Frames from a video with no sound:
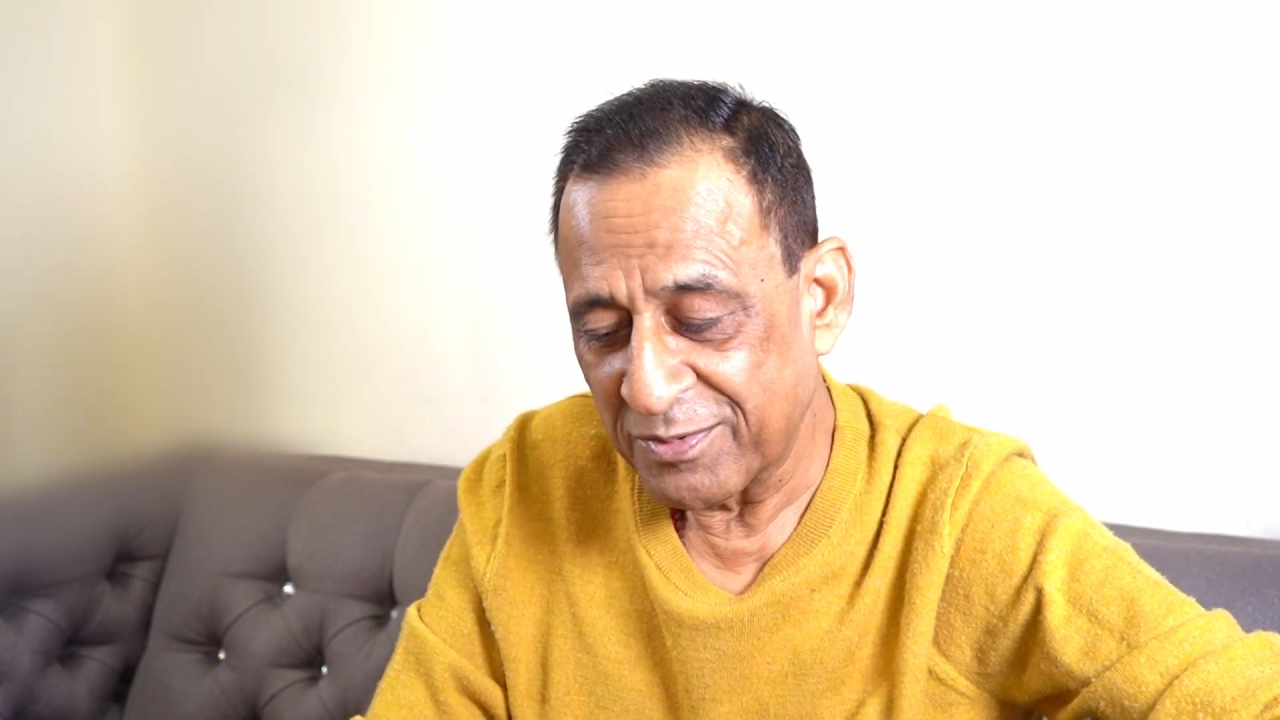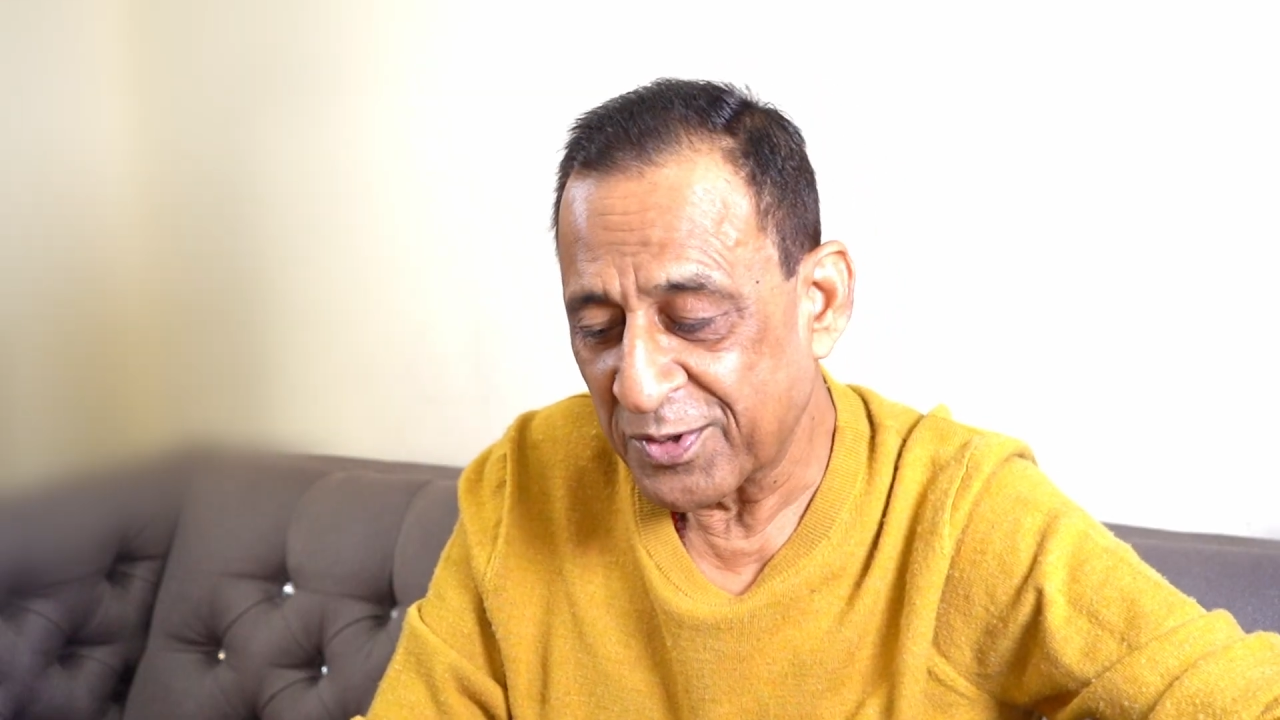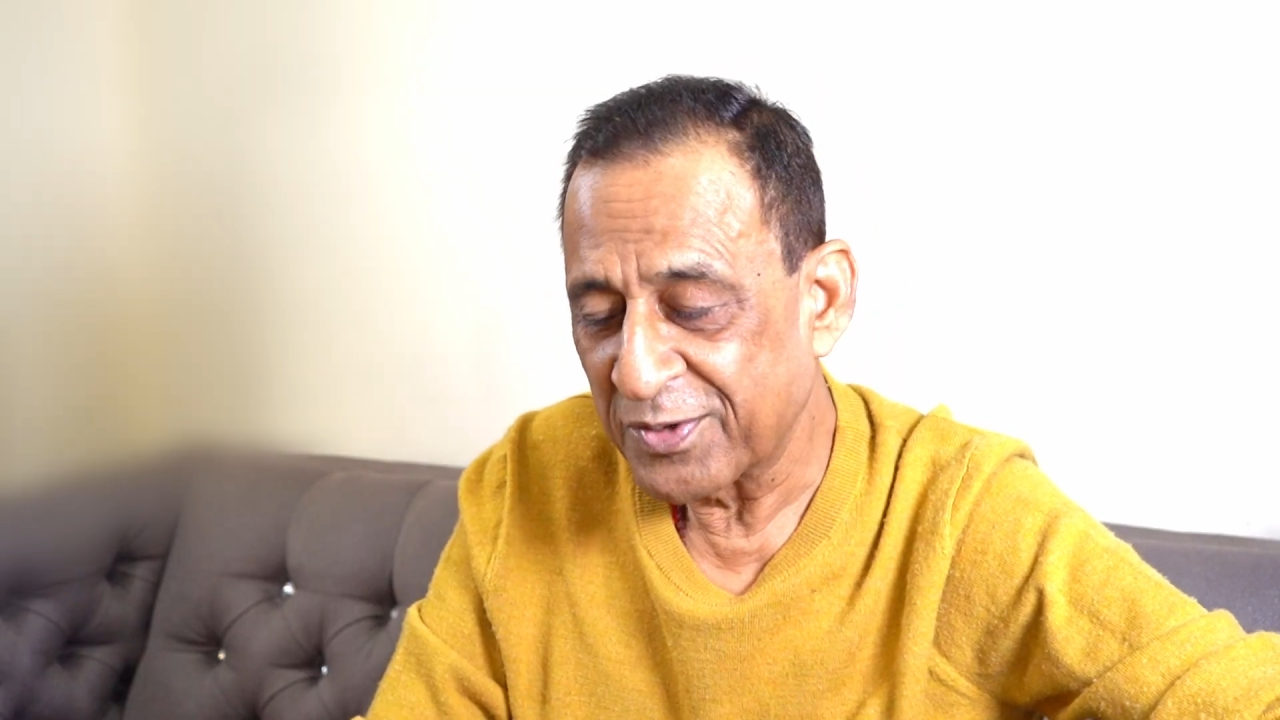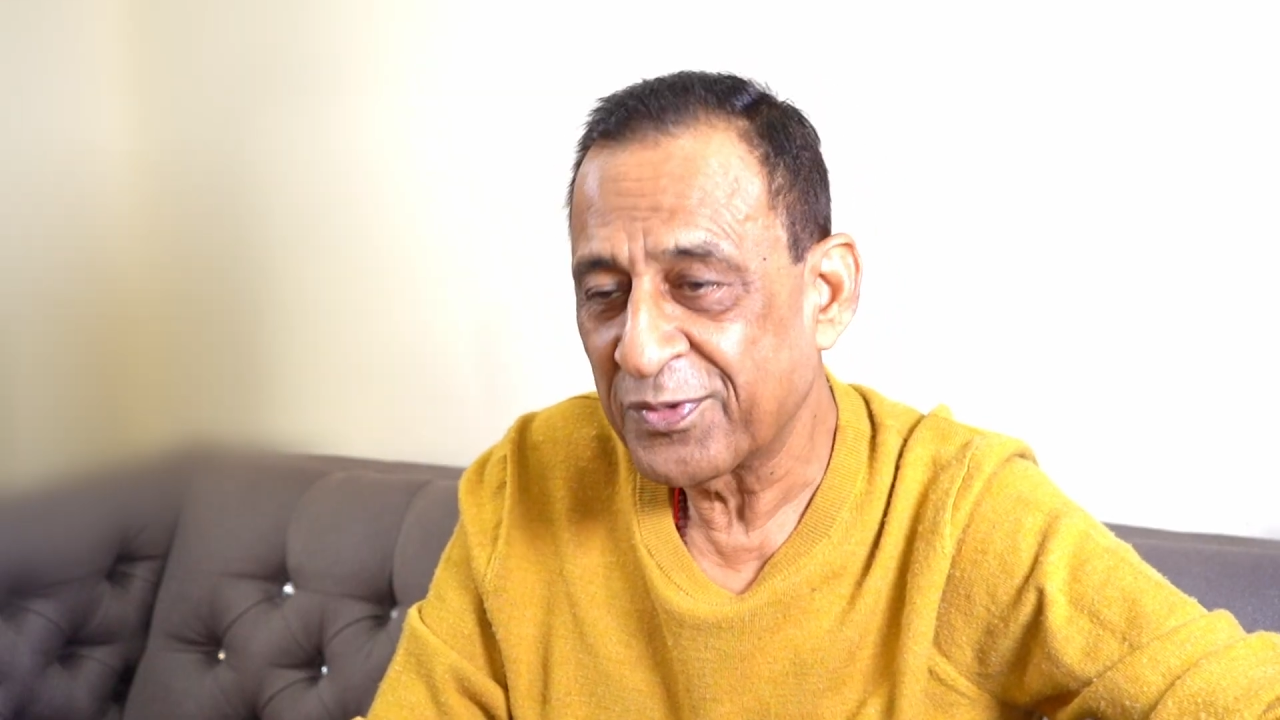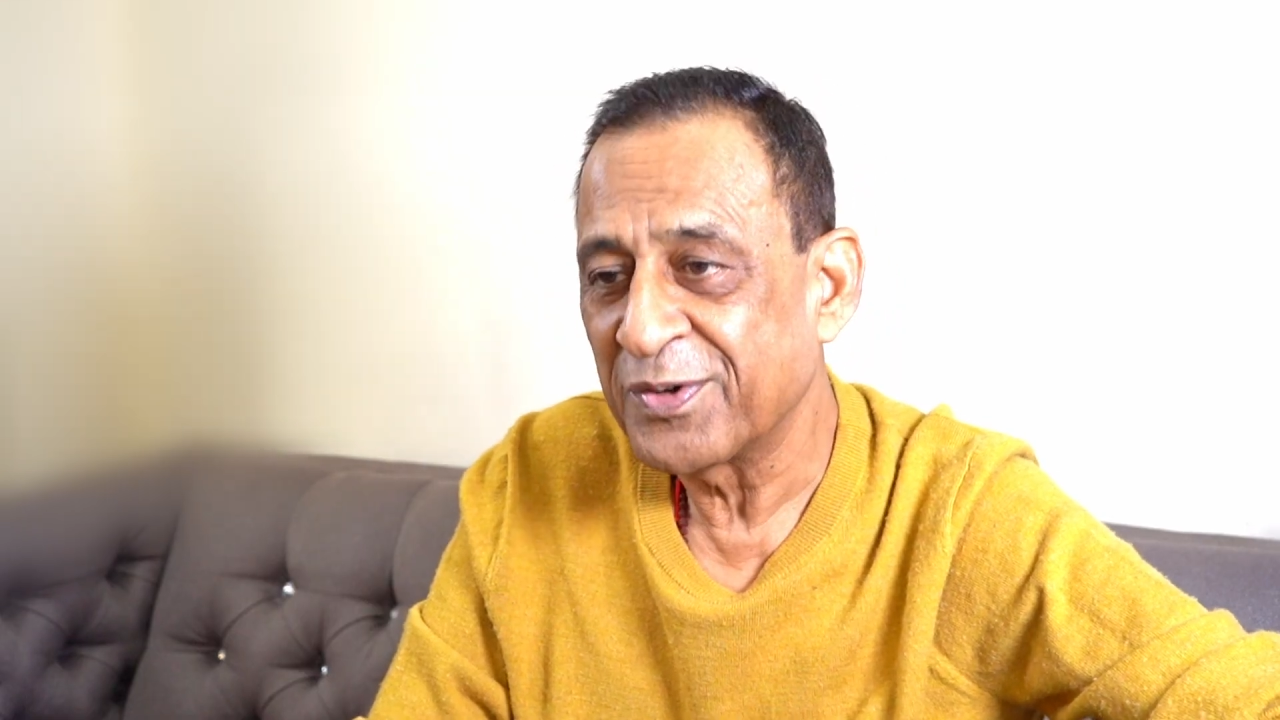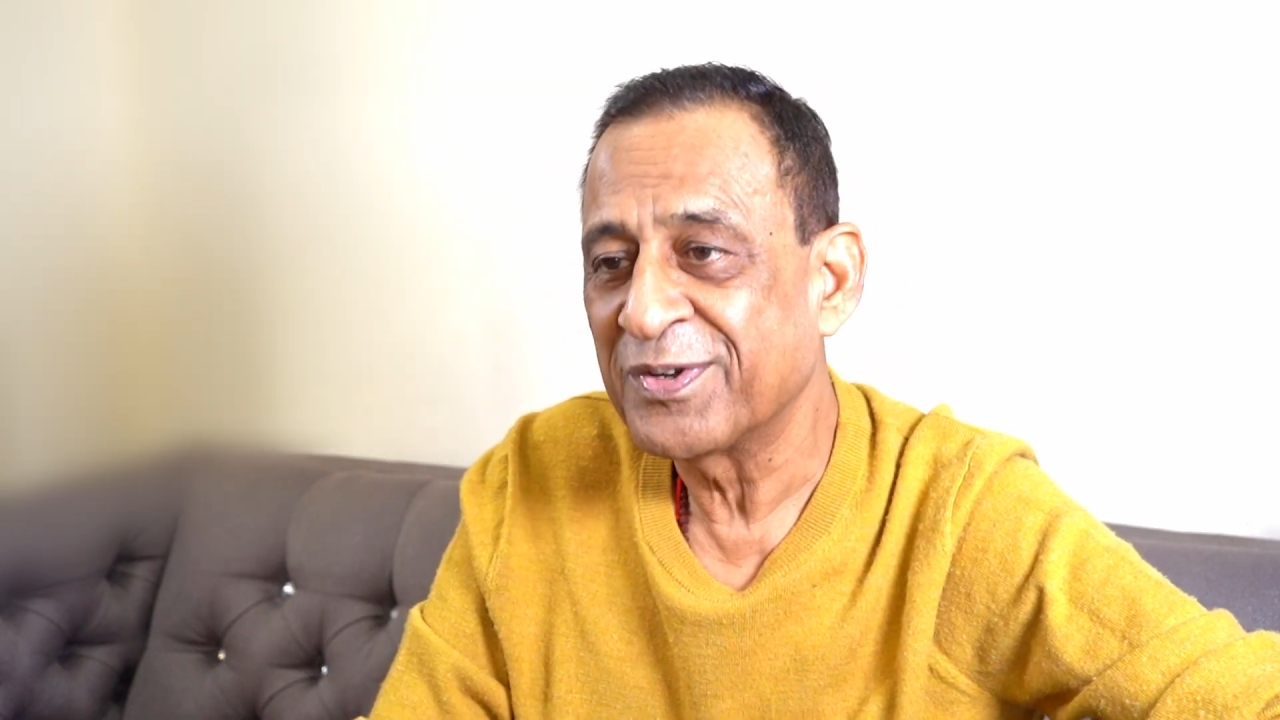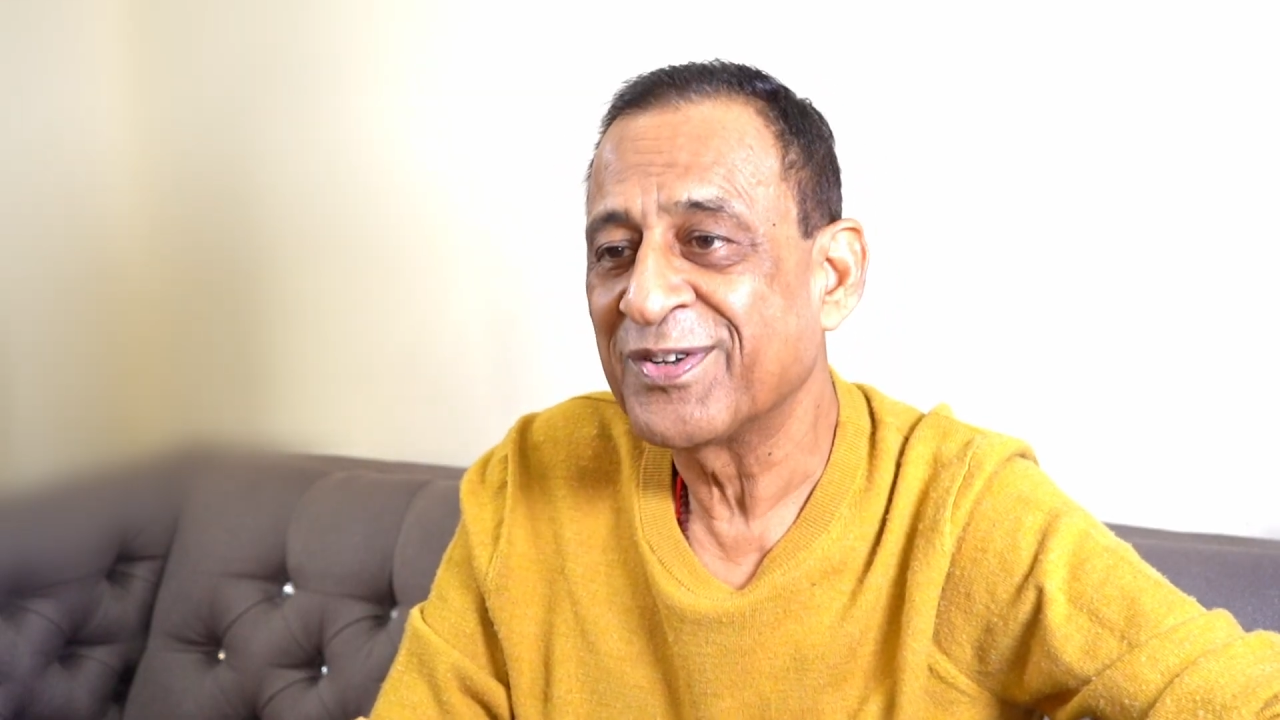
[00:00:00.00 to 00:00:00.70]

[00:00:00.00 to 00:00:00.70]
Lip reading: looking forward